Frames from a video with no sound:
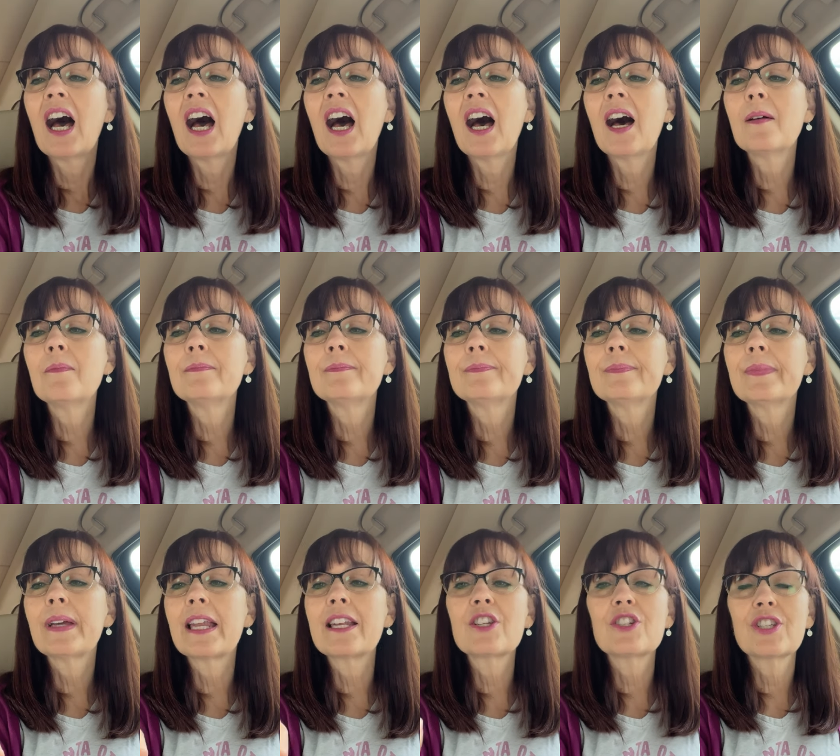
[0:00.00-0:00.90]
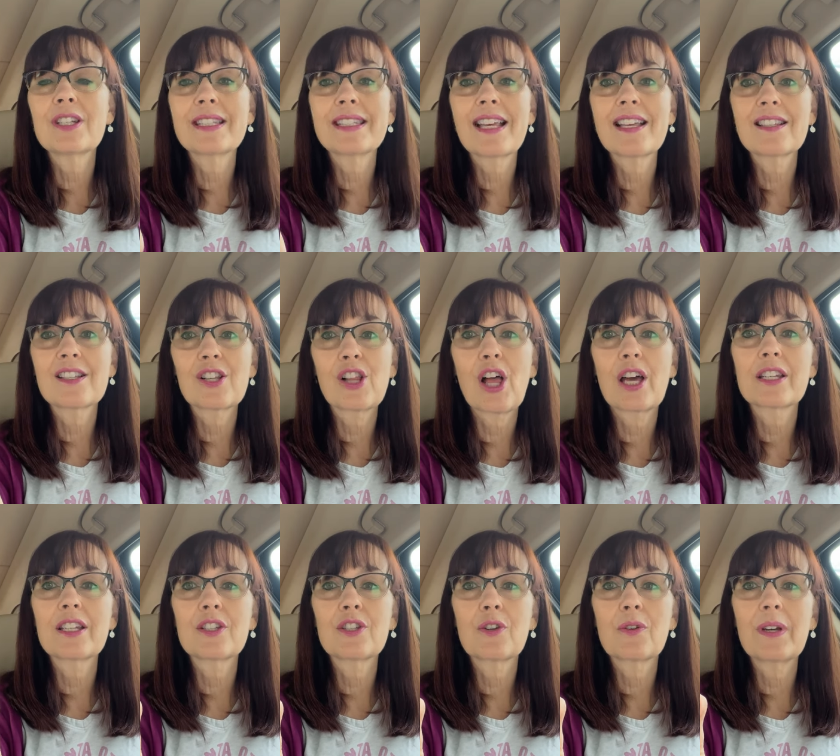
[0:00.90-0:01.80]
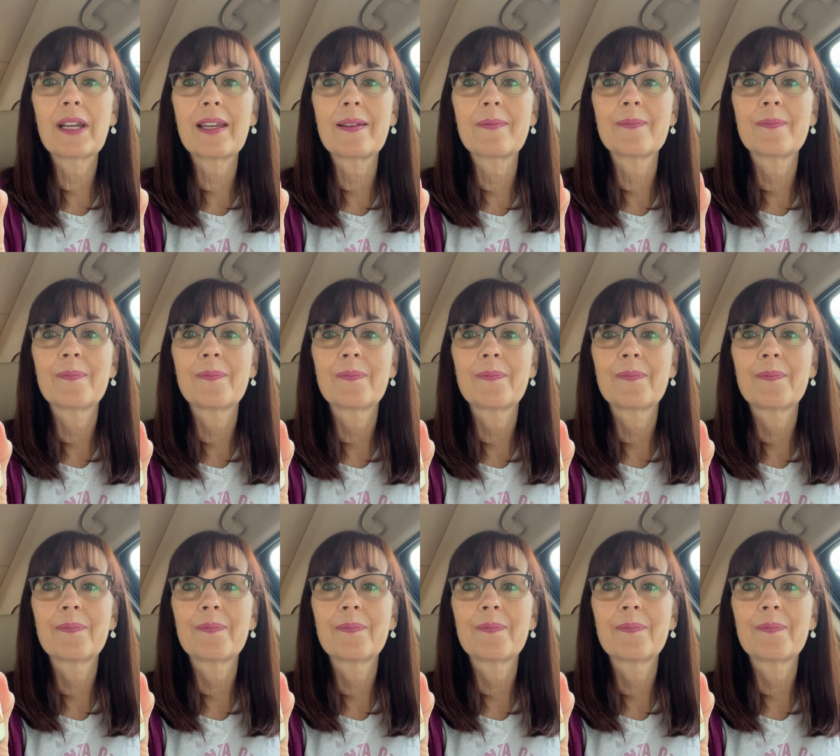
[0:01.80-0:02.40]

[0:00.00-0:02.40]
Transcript: And it just says clotted cream.